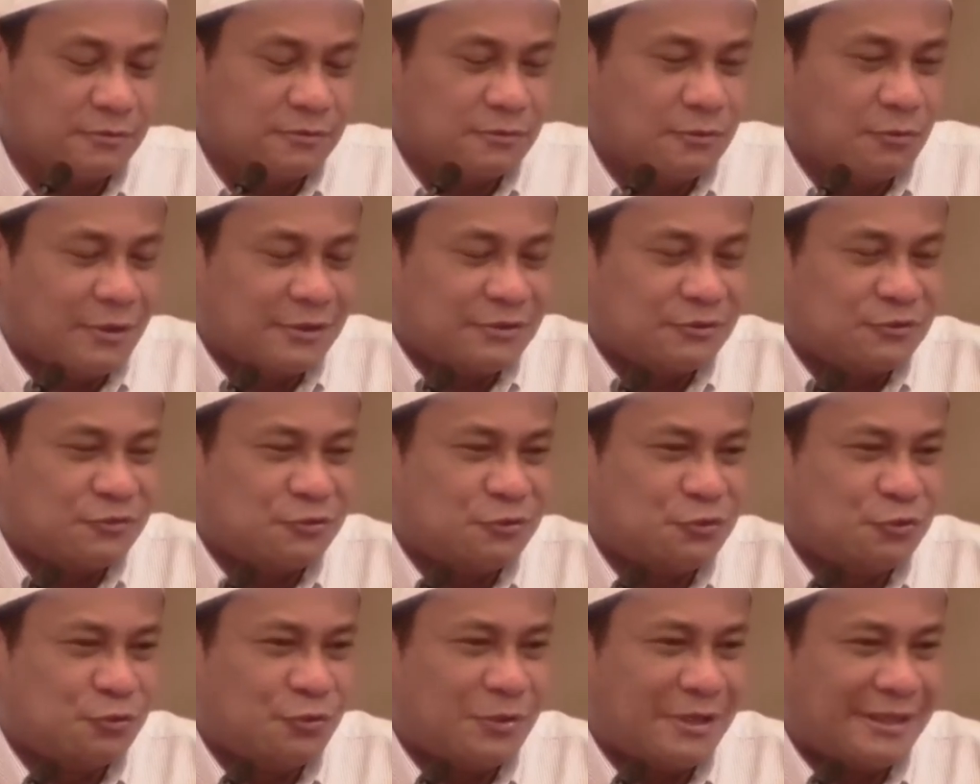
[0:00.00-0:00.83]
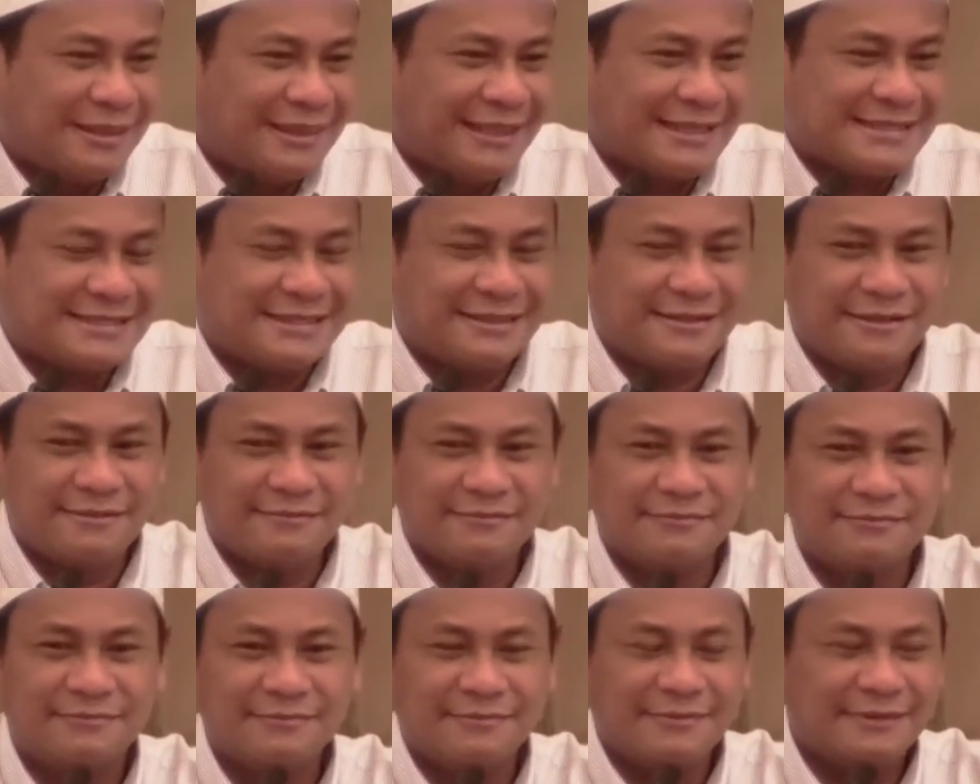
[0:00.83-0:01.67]
want to do that
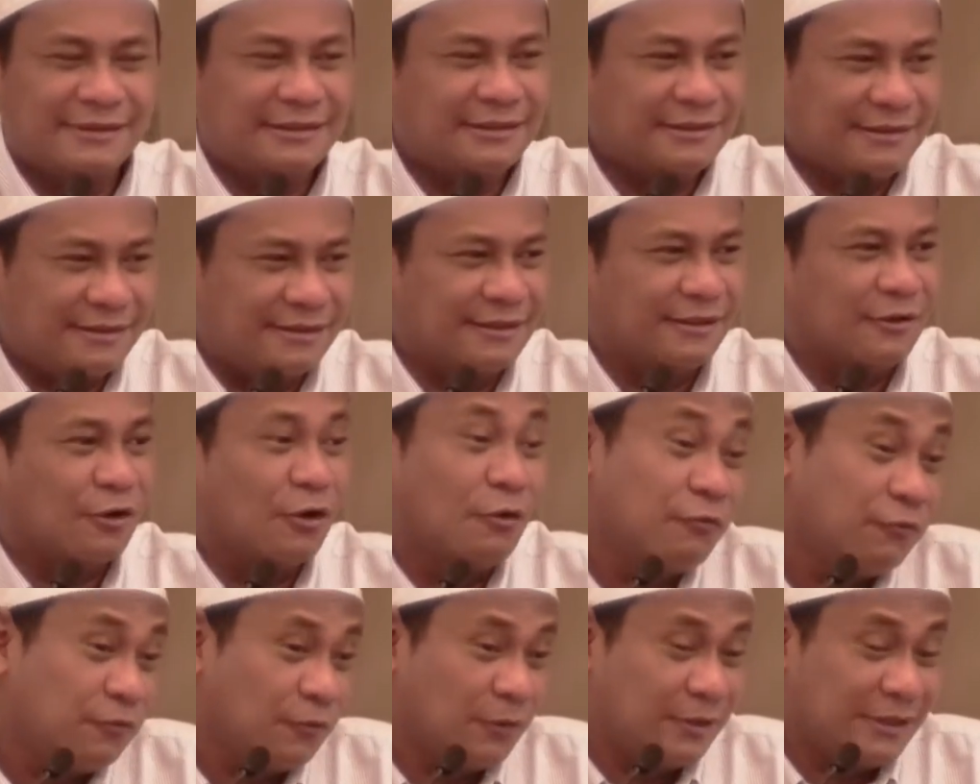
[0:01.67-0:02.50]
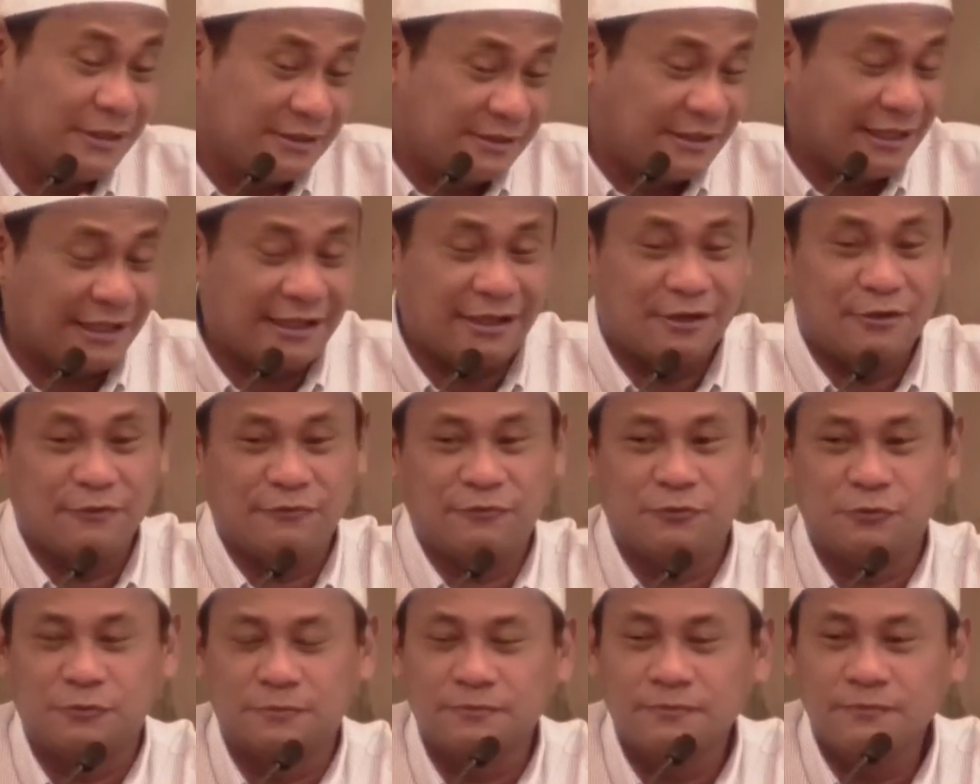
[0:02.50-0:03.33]
certain thing of eat that kind of
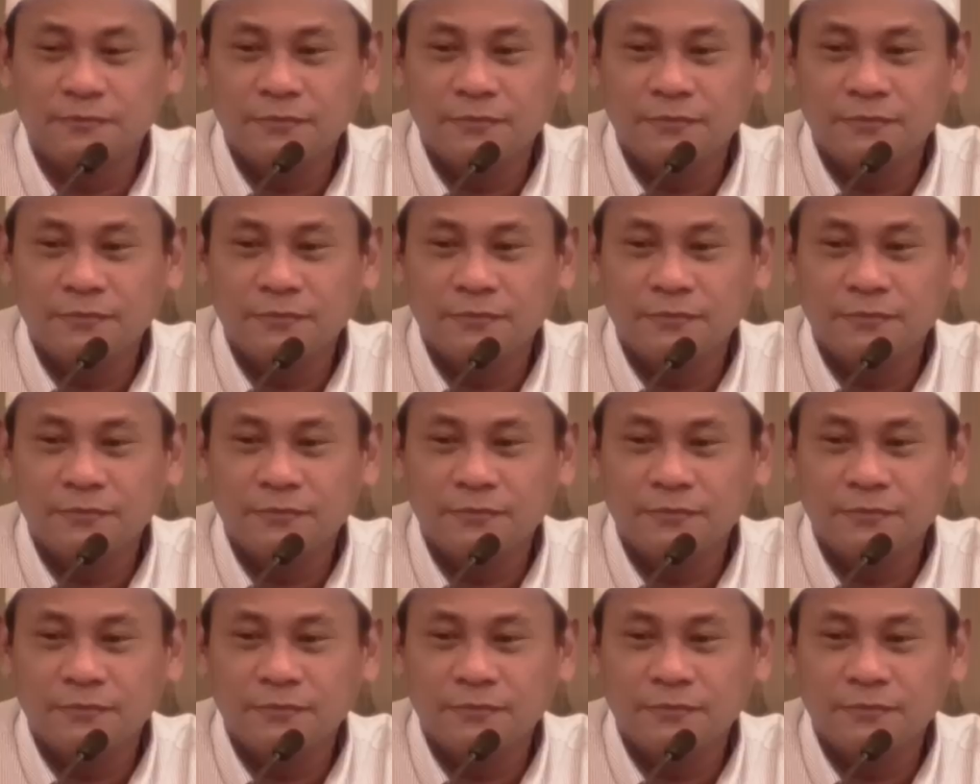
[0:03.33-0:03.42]
food?